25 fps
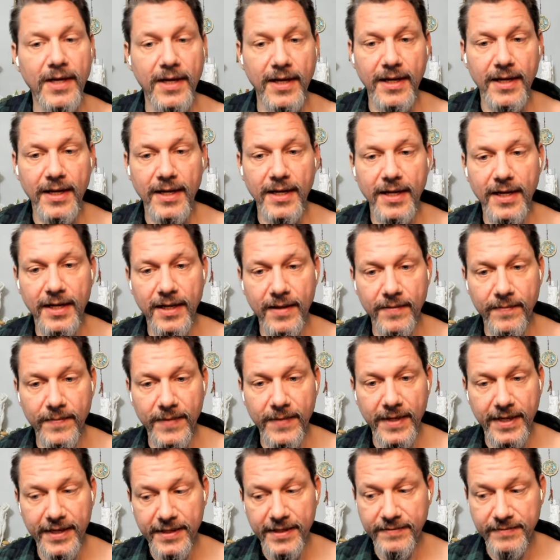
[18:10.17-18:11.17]

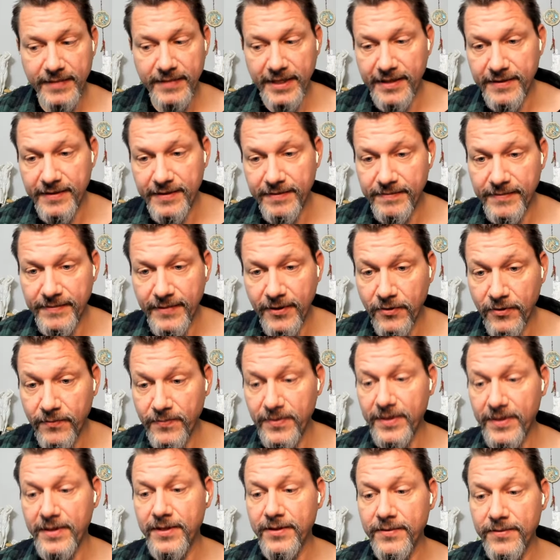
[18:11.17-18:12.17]
I hope
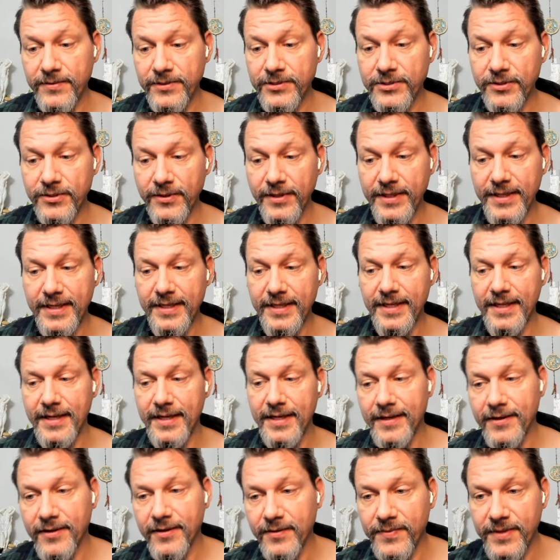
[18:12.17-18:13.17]
that you enjoy it, and
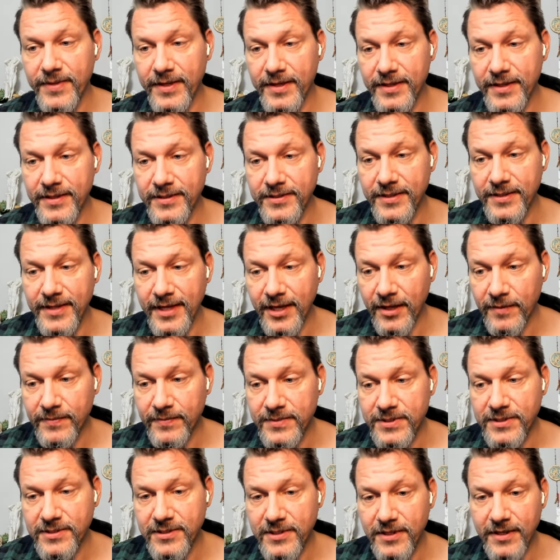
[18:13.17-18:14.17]
I hope that it
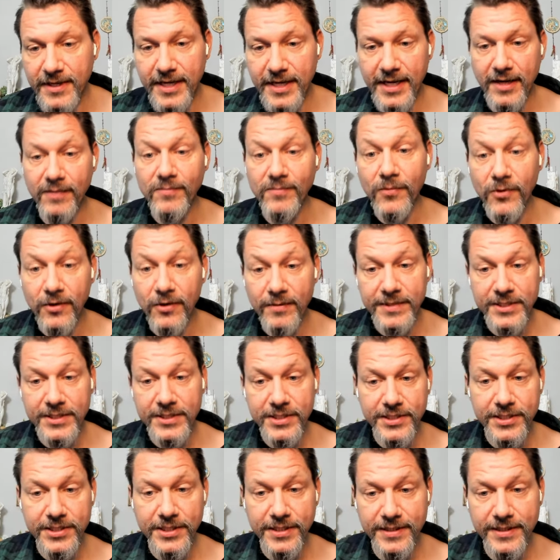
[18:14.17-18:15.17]
helps turn out more
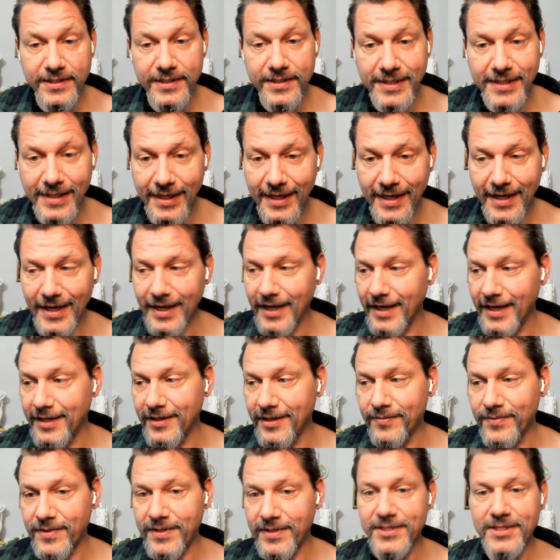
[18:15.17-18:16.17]
magicians. I
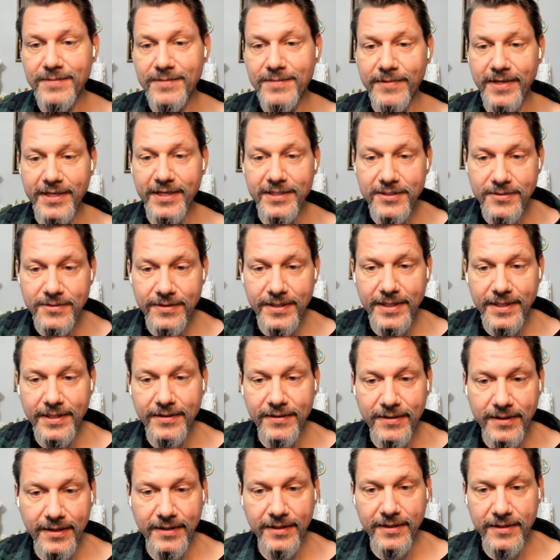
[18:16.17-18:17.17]
hope that it spreads
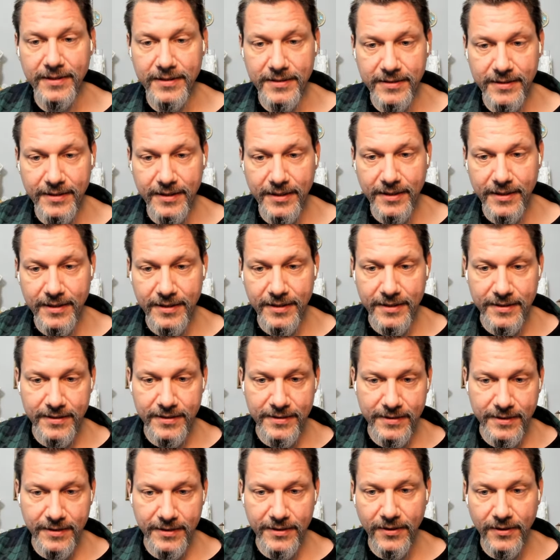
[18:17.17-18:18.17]
throughout
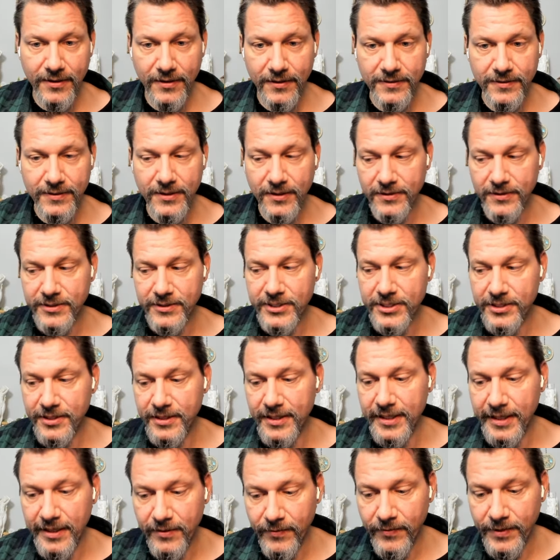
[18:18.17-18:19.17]
our occult culture,
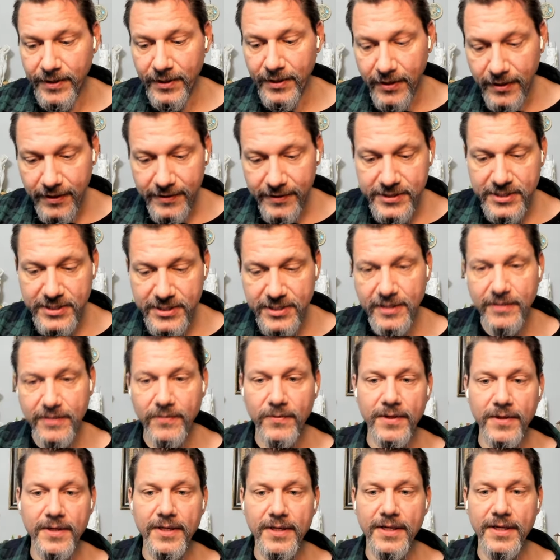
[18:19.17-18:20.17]
and we all start
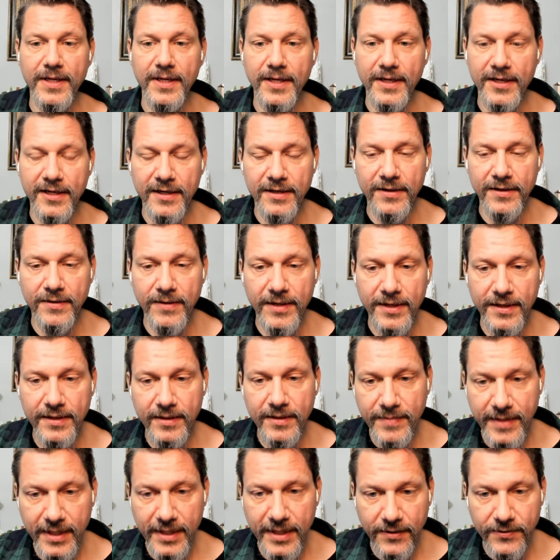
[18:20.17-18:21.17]
working on integrating
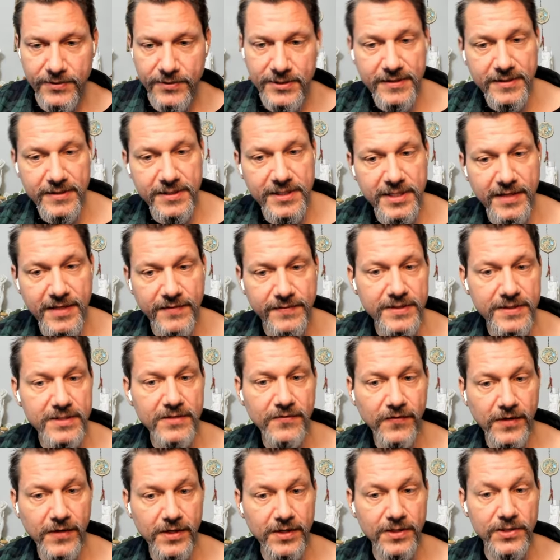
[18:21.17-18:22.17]
the powers of the 7
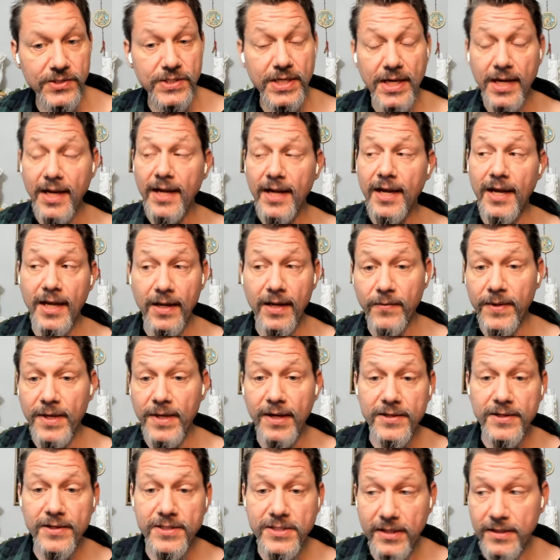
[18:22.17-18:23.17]
spheres, and we
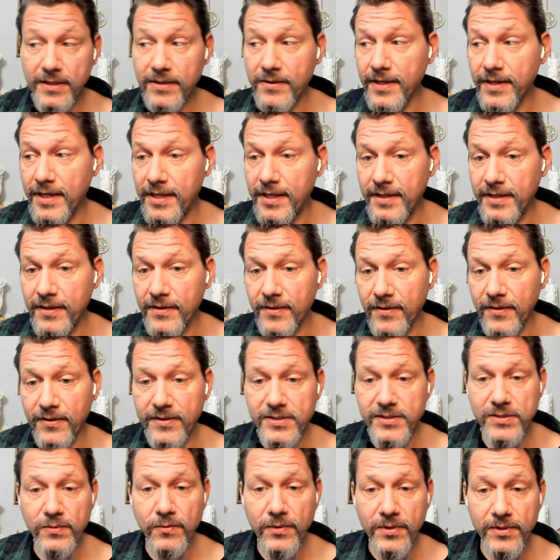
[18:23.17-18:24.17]
all start creating all
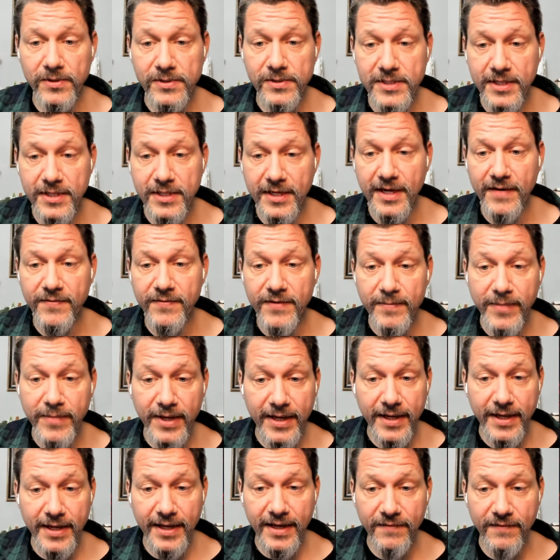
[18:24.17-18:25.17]
these worlds that
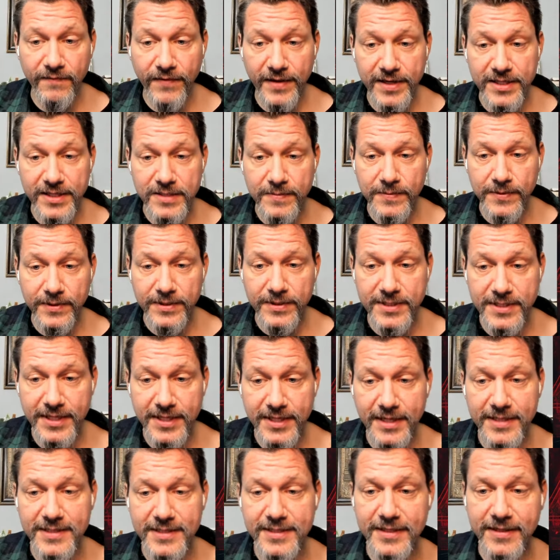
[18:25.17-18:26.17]
everybody on Facebook
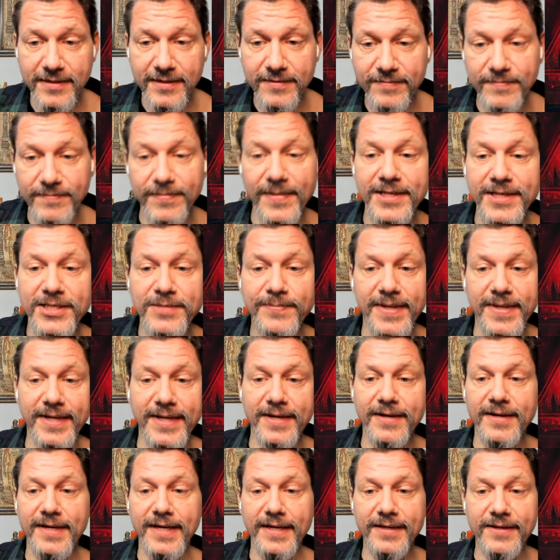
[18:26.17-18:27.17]
says they're much
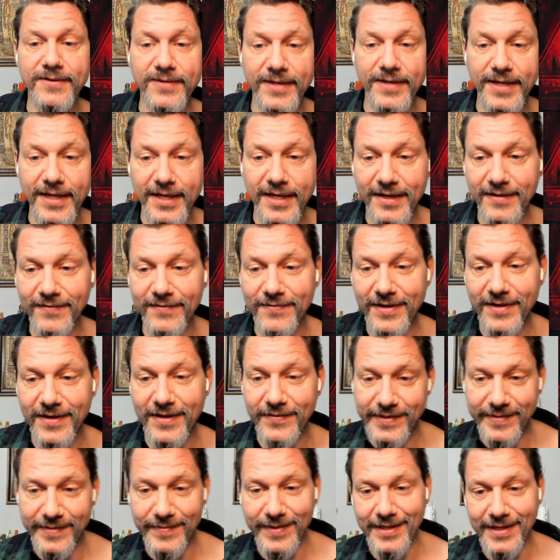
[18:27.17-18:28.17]
better at creating for
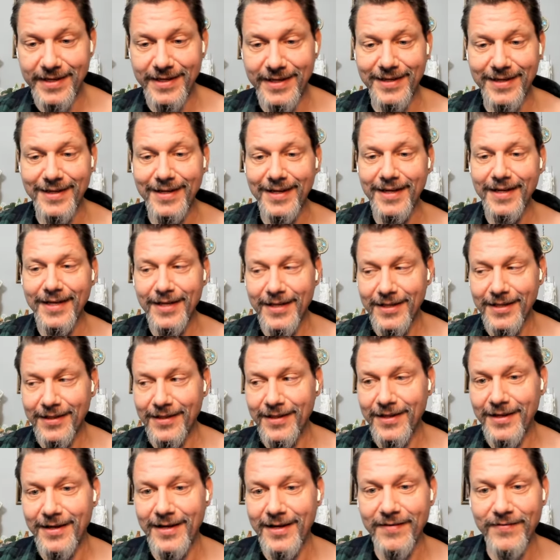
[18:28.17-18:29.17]
everybody
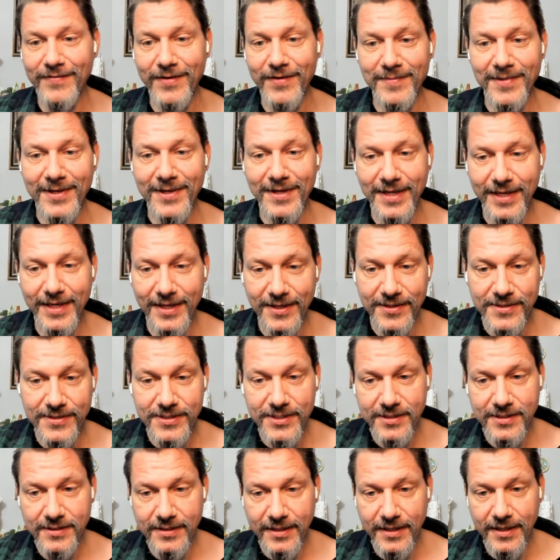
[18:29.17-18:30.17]
than everybody
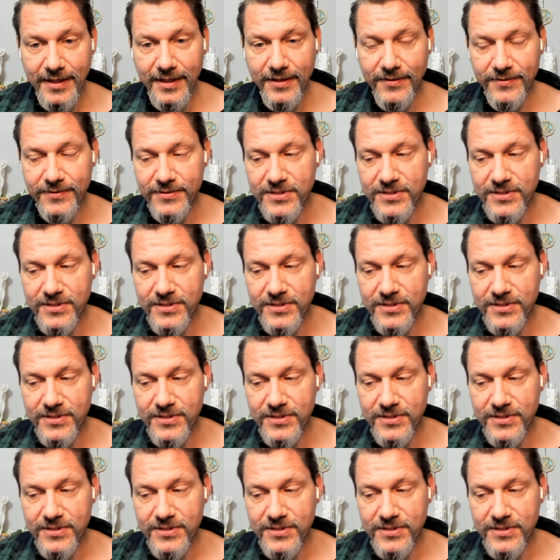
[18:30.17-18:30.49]
else, you know.